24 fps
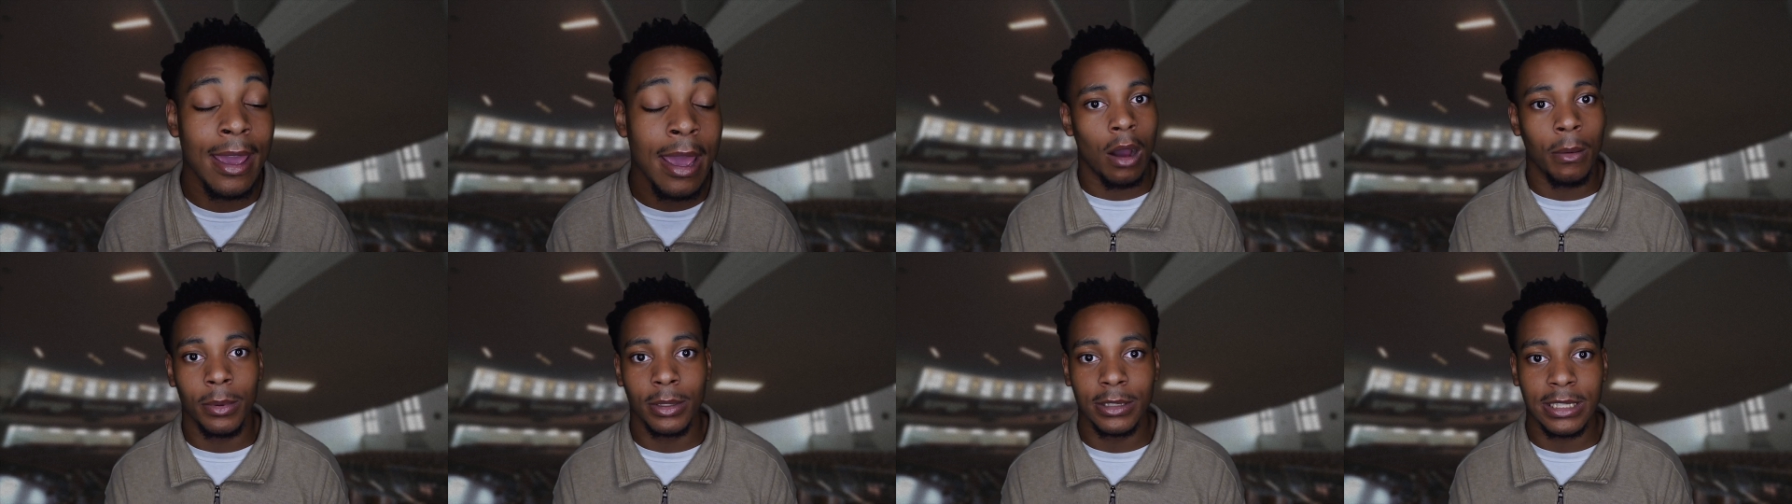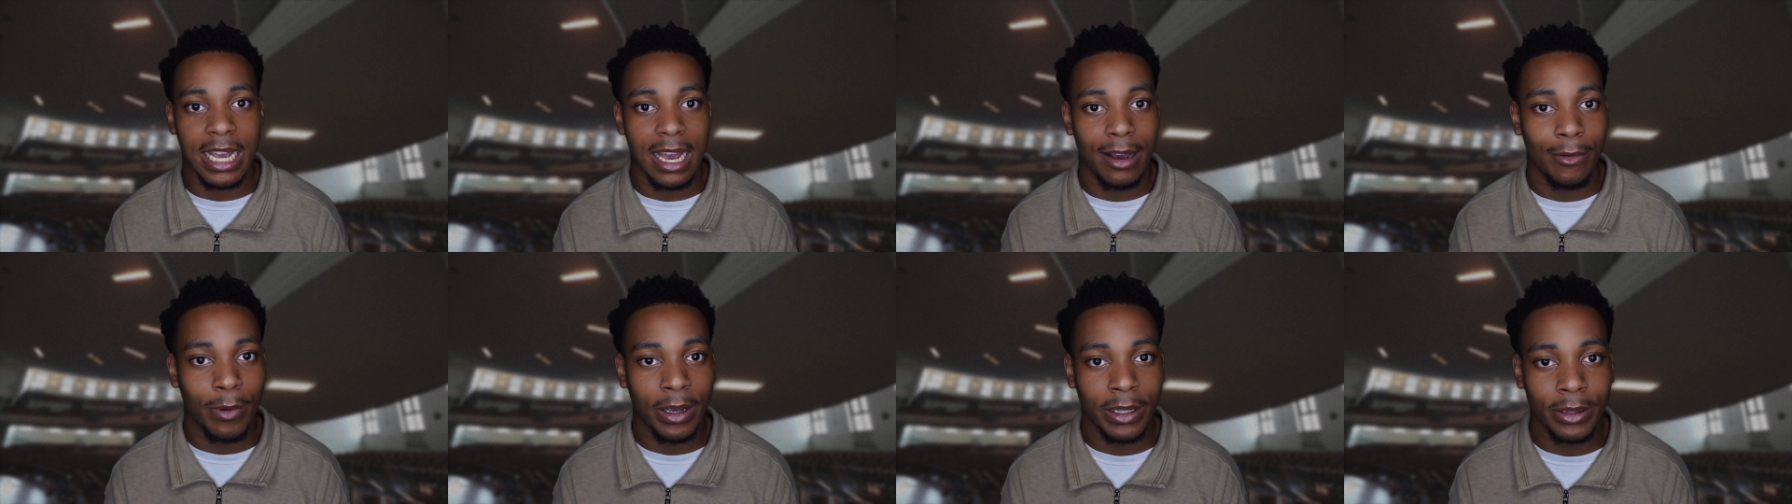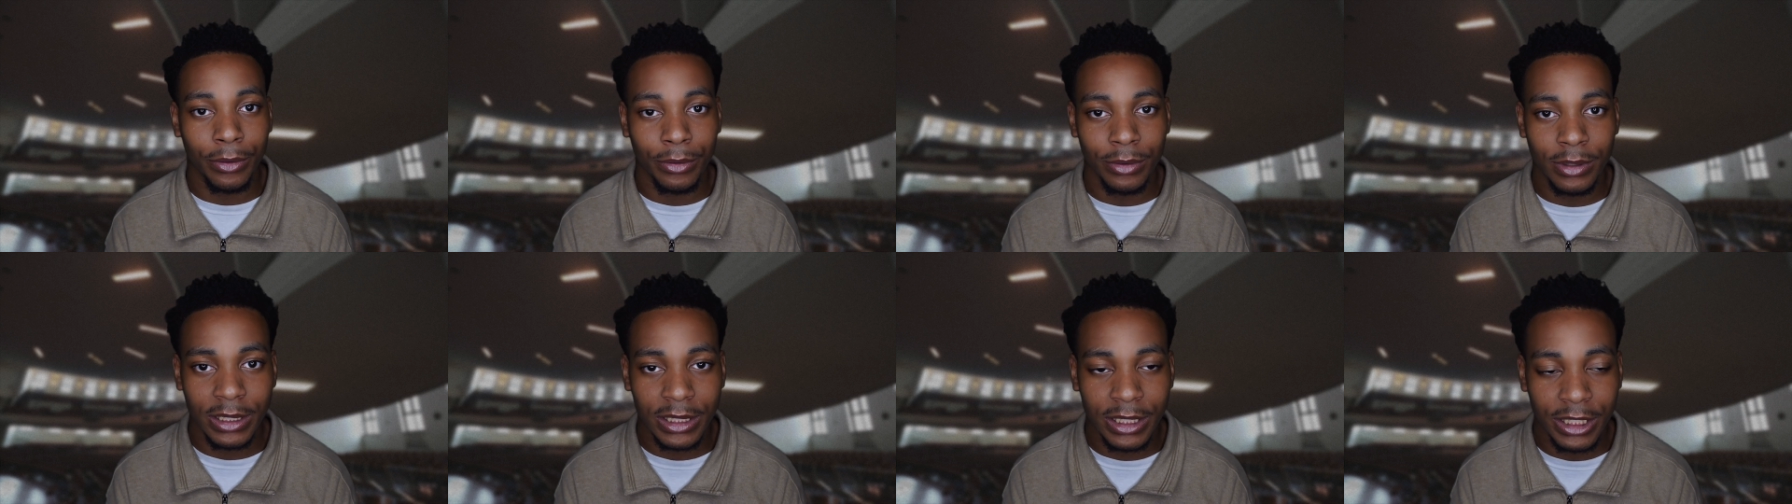Almost halfway
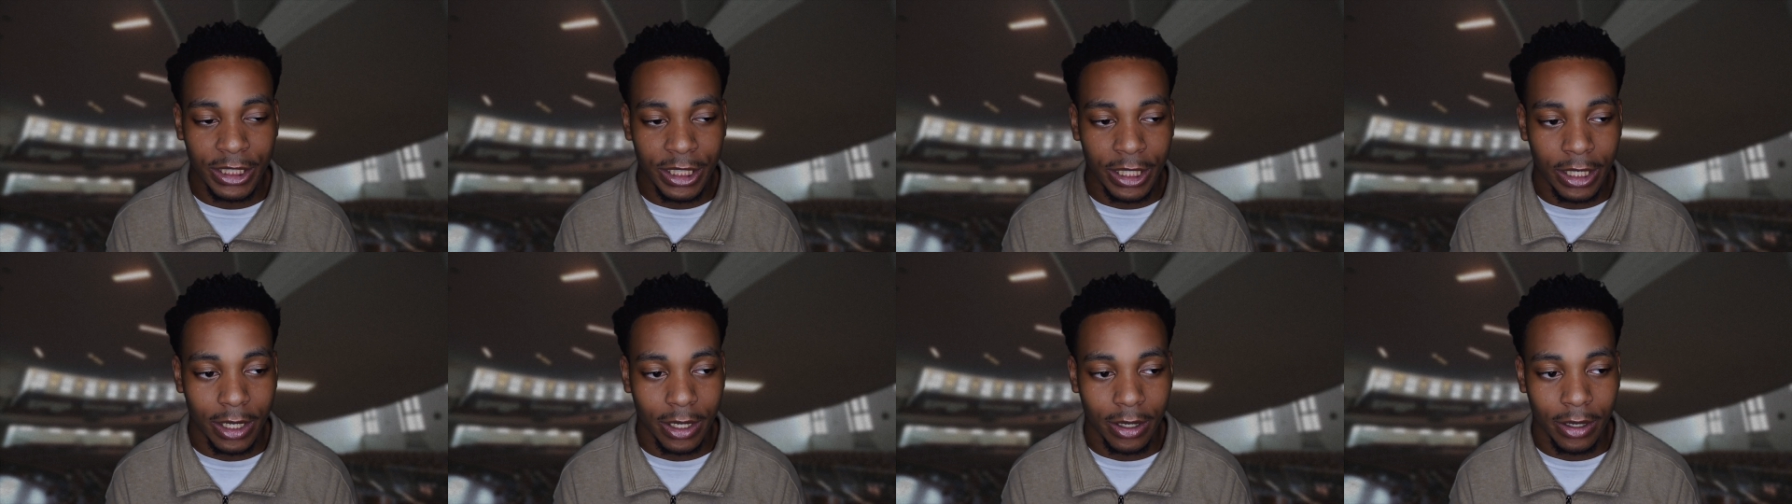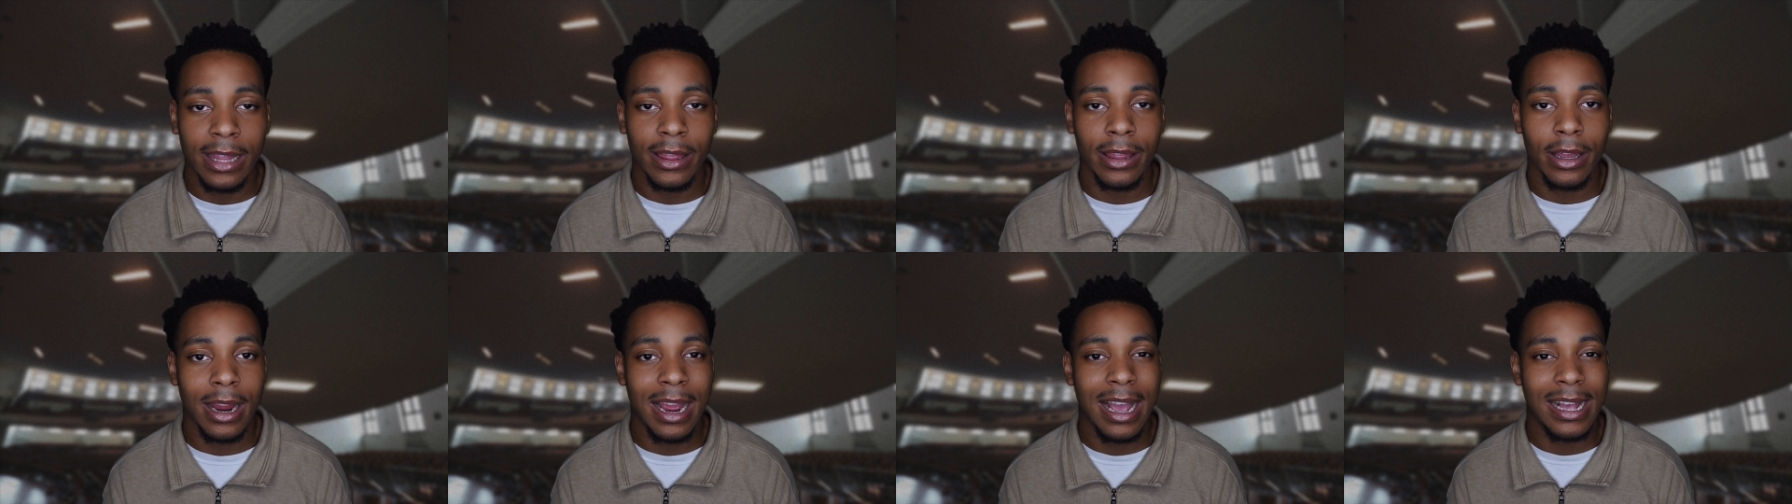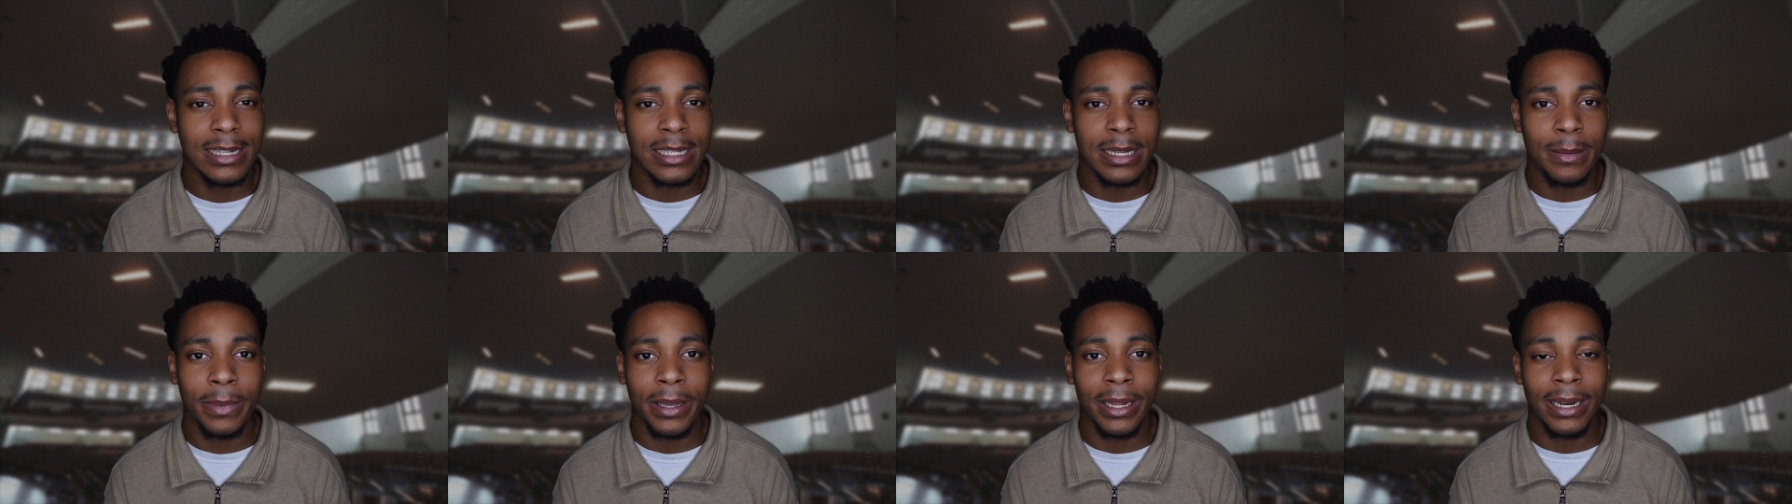through this year, and there
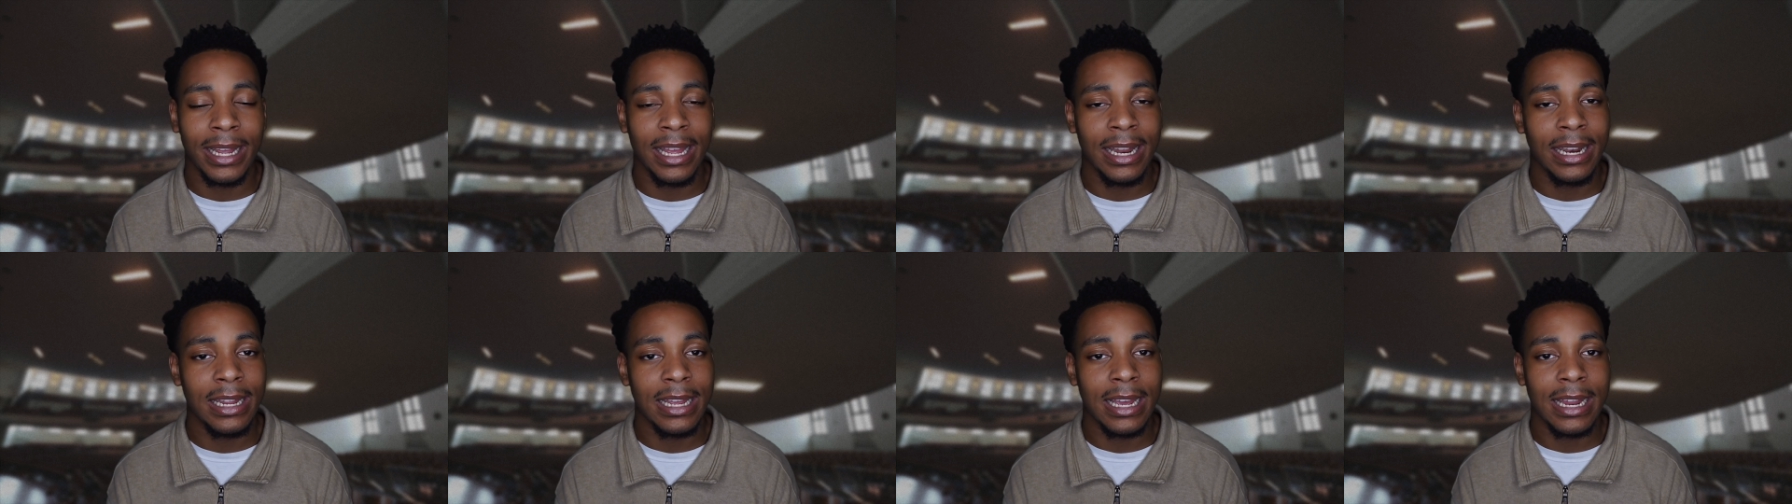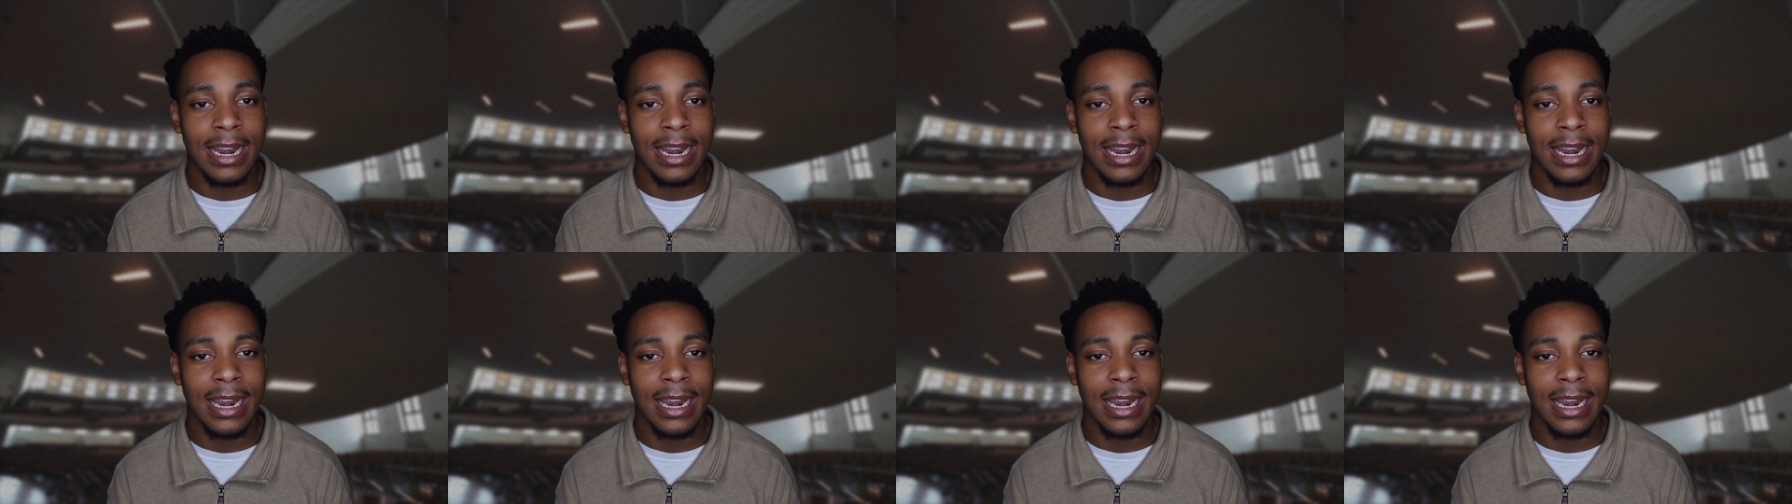hasn't been any